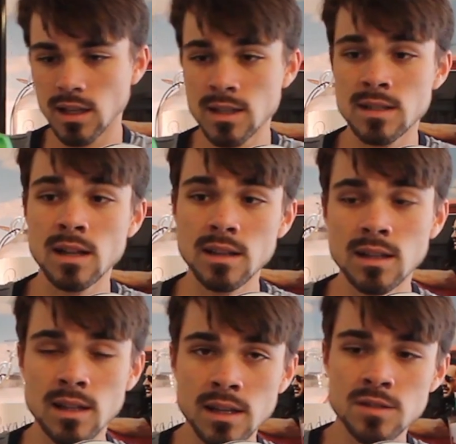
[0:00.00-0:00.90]
is not the
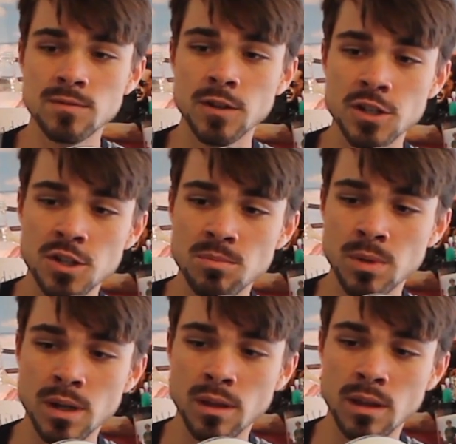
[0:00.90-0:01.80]
collection version,
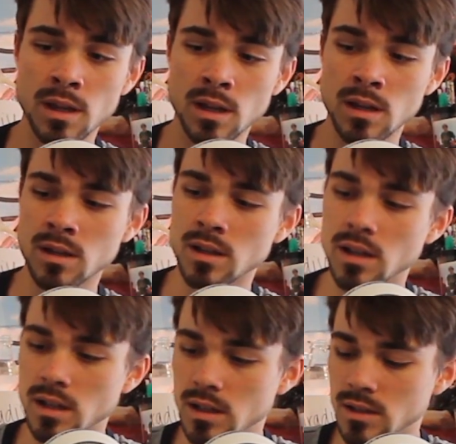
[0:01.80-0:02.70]
but the
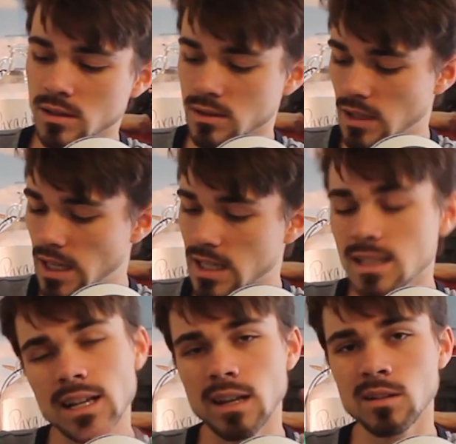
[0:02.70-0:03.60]

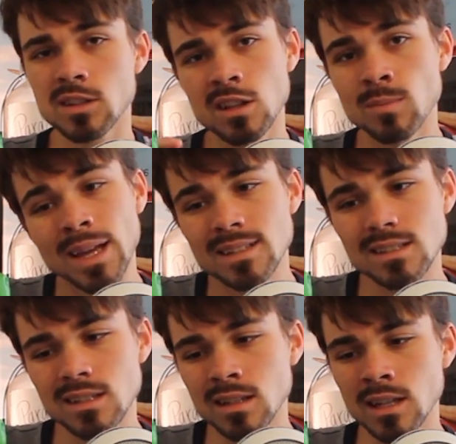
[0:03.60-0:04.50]
second to the
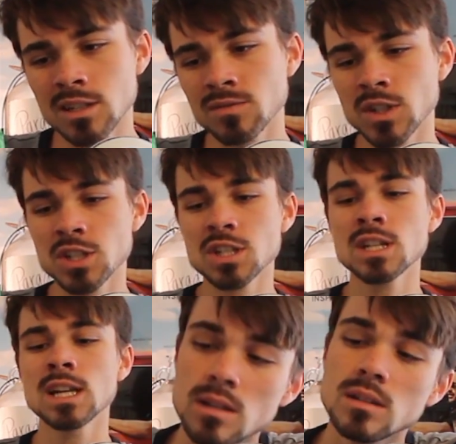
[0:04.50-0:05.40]
best collection
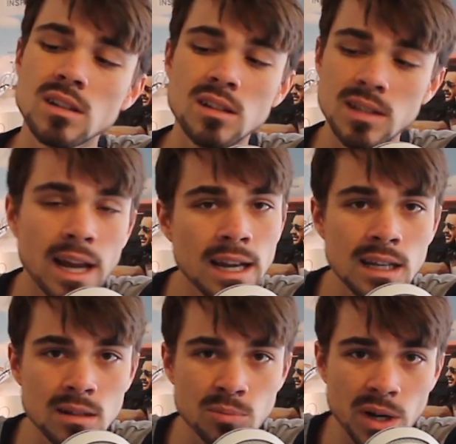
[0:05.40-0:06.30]
version. He's a little
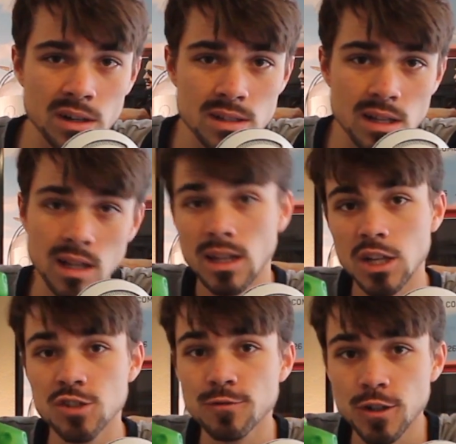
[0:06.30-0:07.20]
tiny compared to the
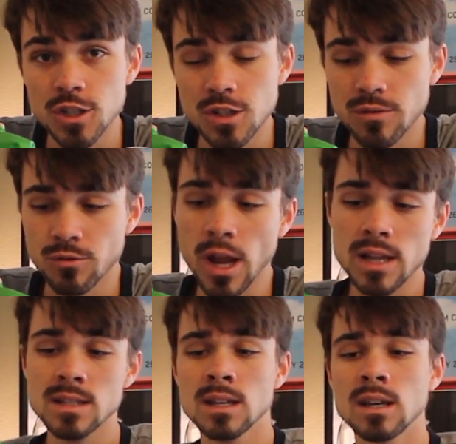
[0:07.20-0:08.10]
collection version of
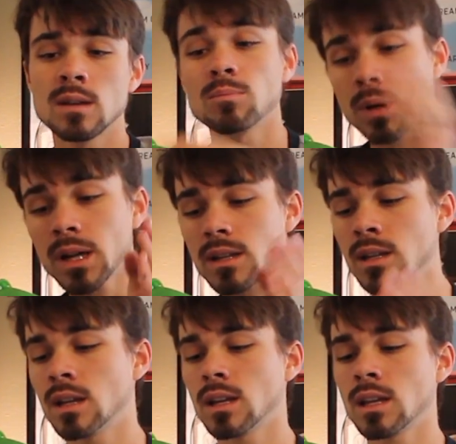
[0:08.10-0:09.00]
Rex, but
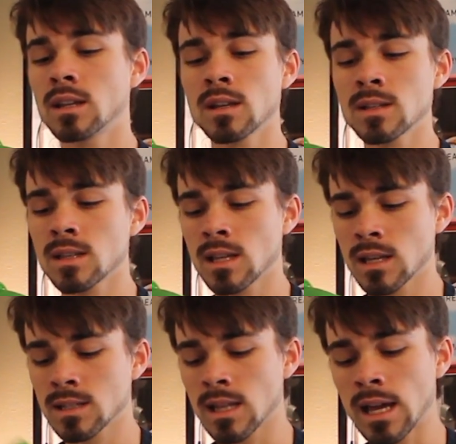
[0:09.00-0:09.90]
he does
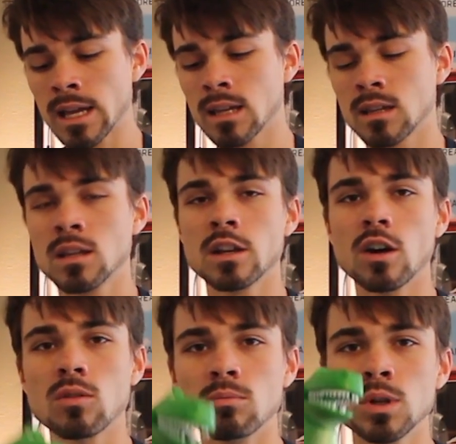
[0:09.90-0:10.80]
things like,
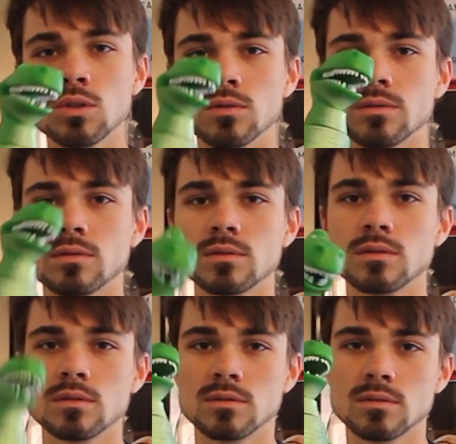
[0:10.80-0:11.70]
move
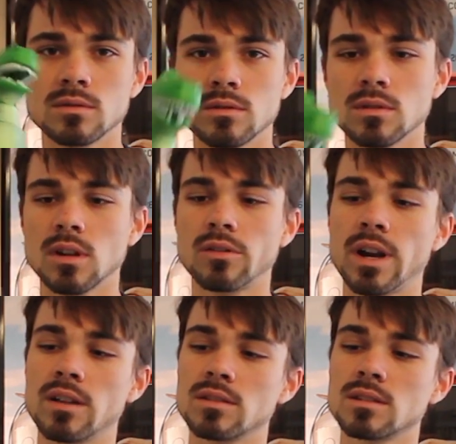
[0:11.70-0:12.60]

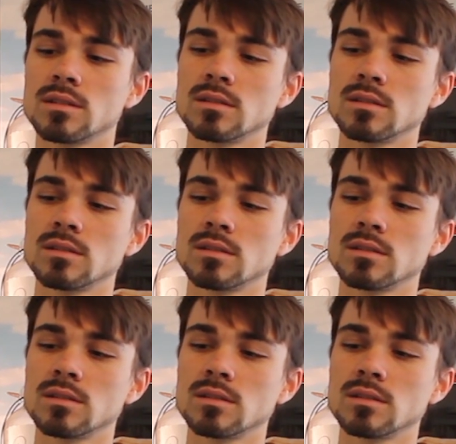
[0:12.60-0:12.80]
around,